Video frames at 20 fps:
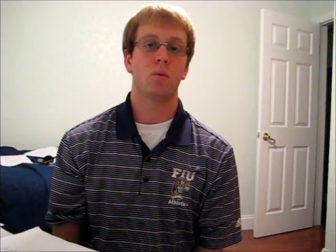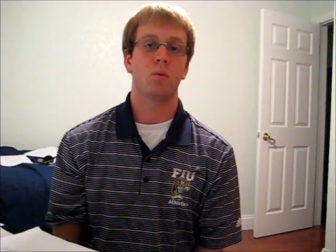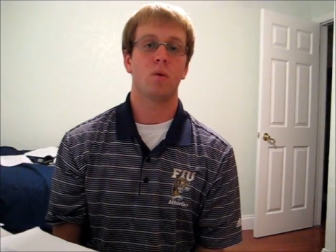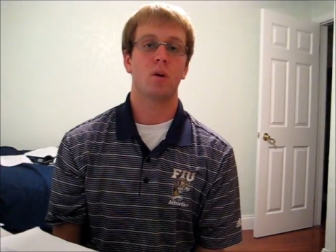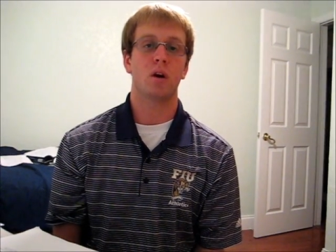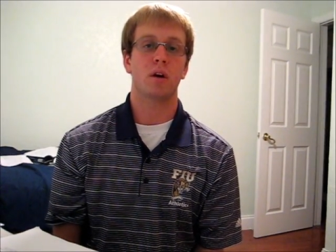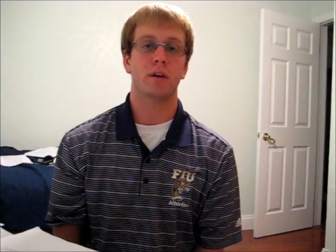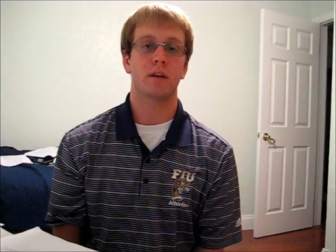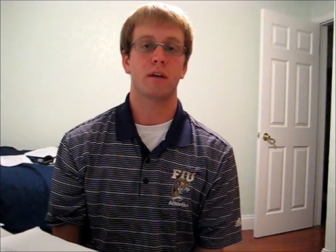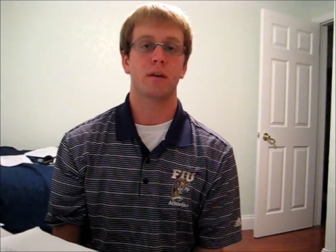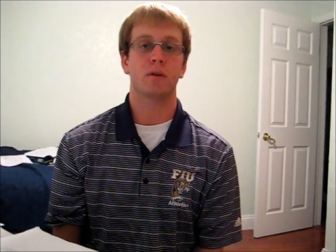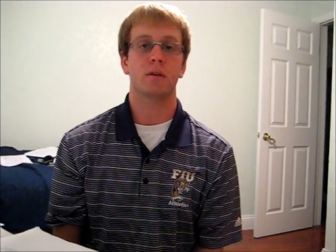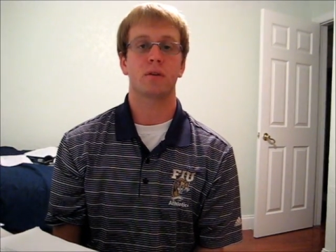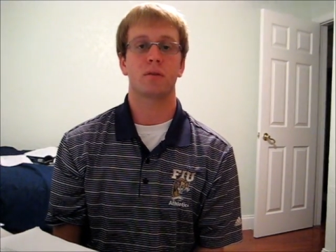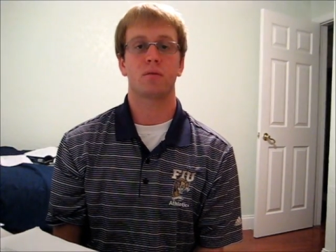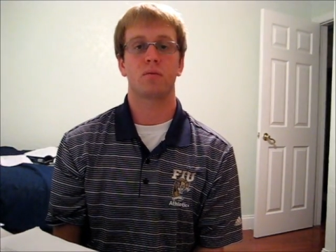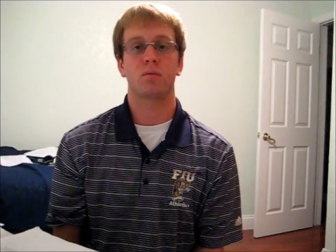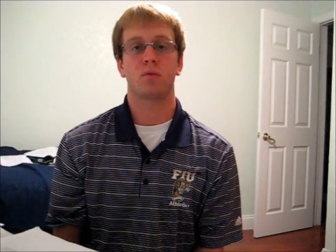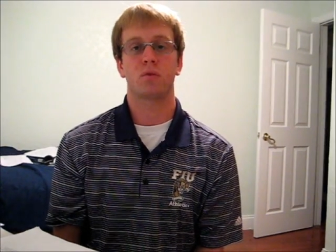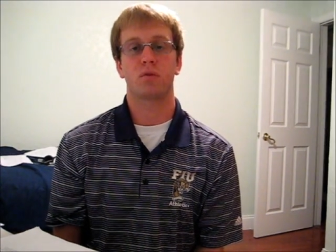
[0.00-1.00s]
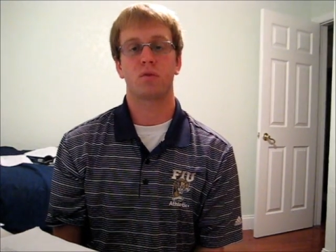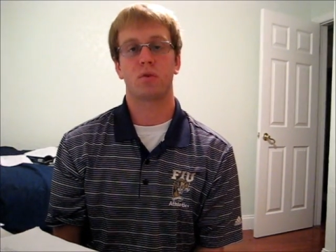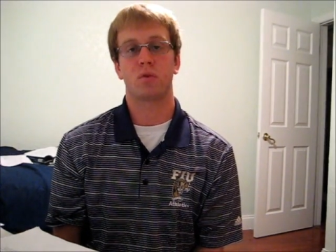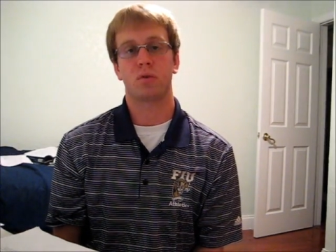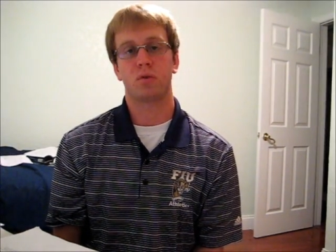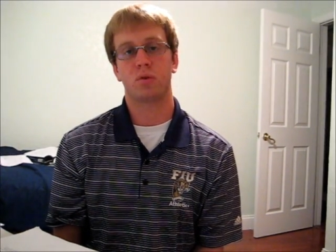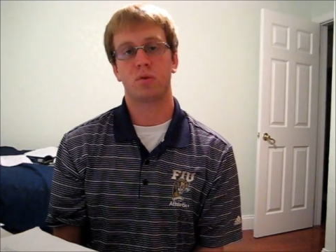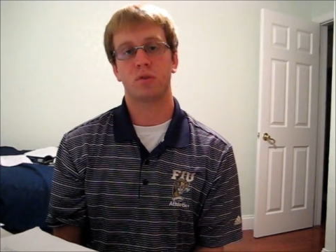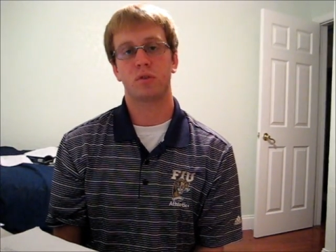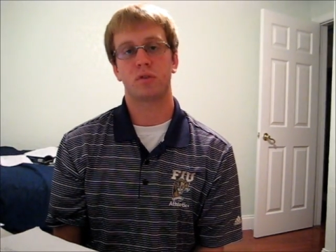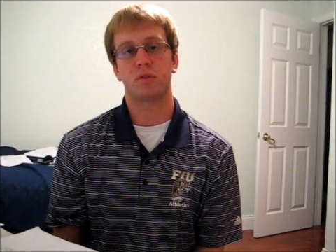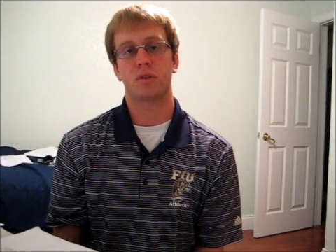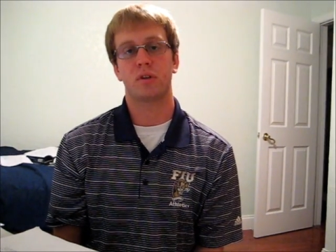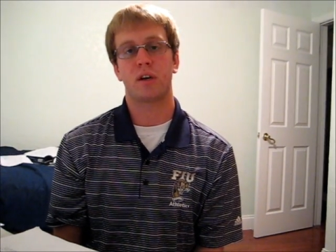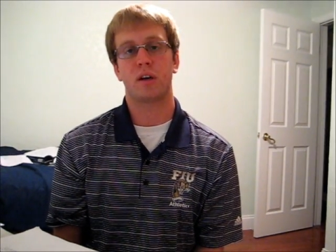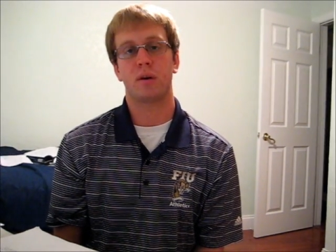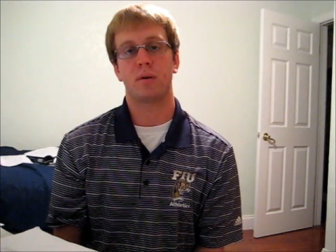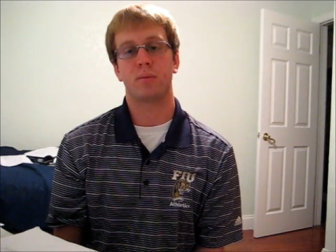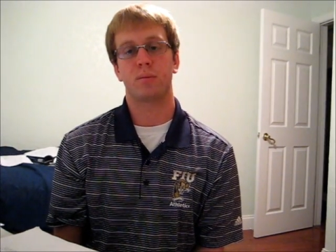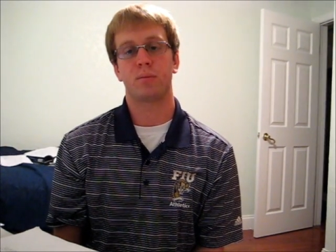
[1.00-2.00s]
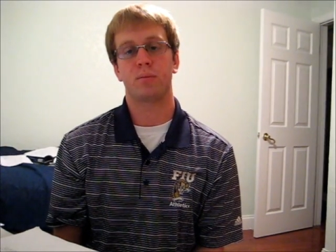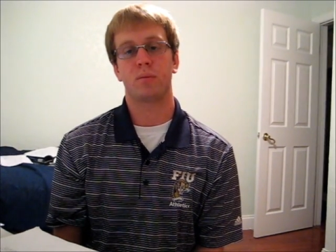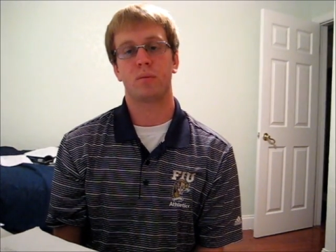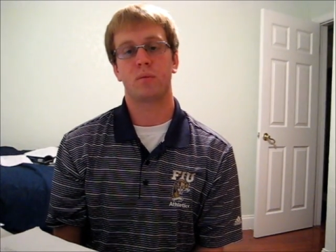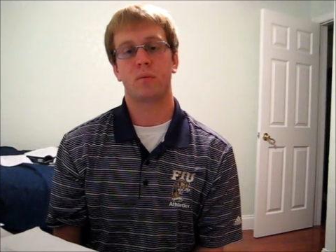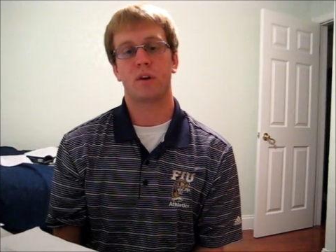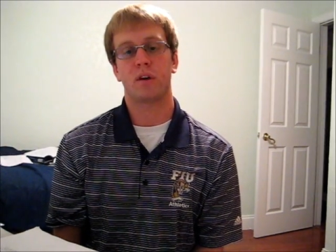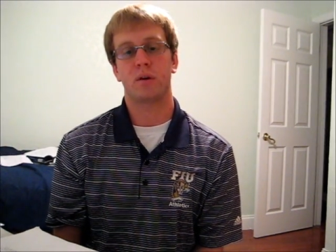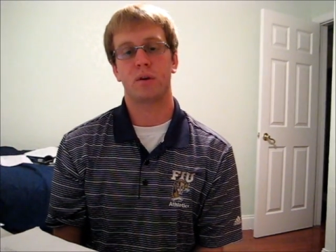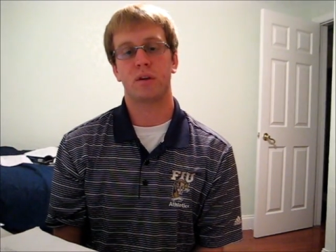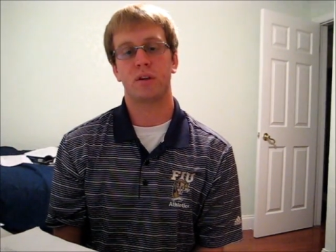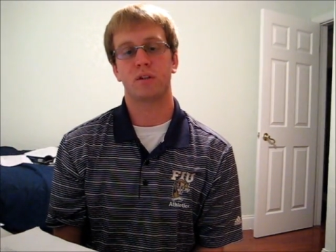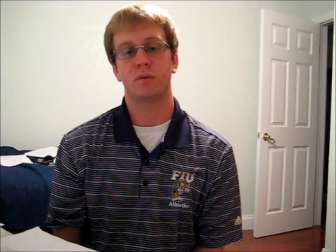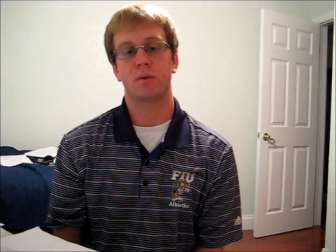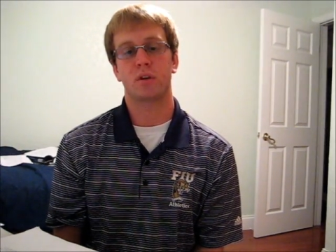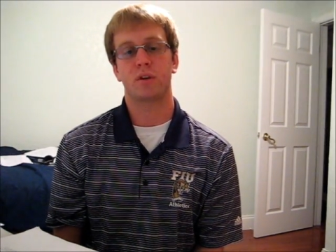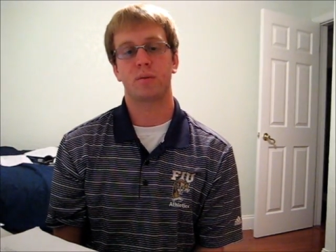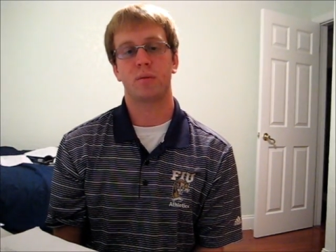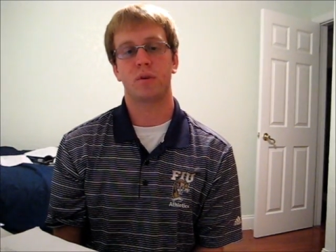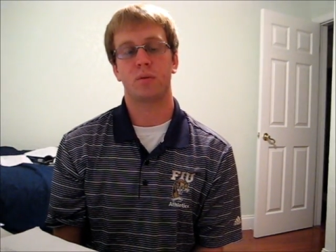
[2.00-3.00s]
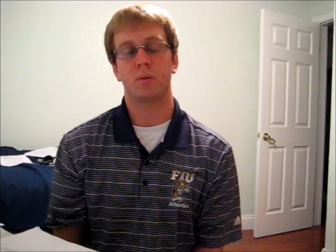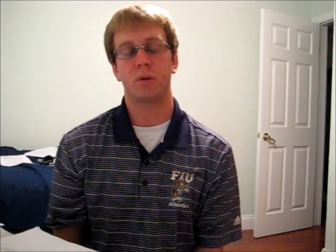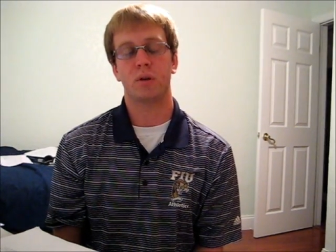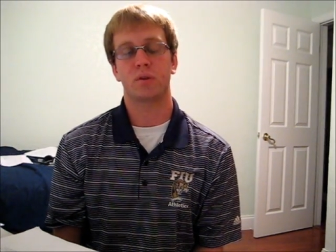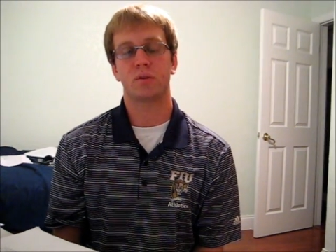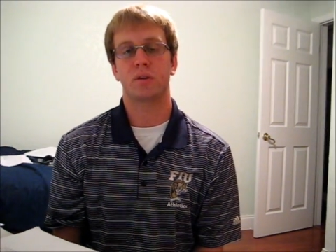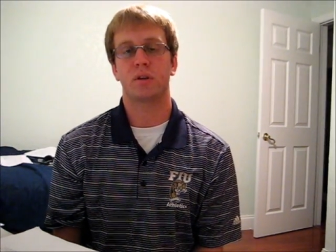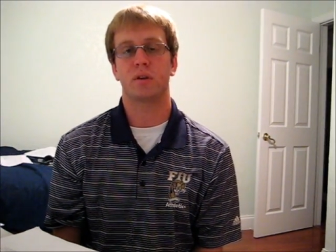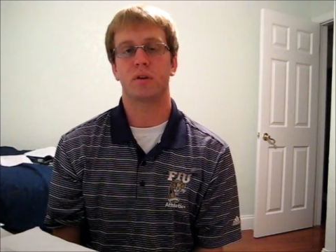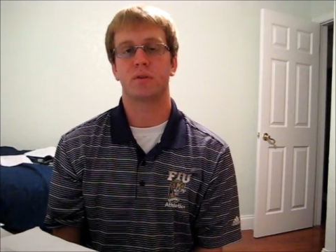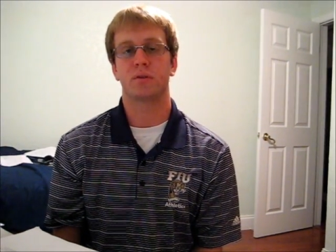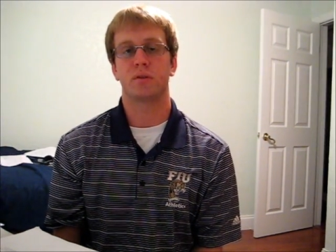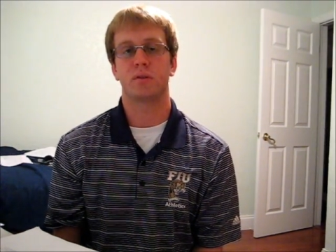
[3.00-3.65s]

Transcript: walking towards how it is when I'm in a wheelchair.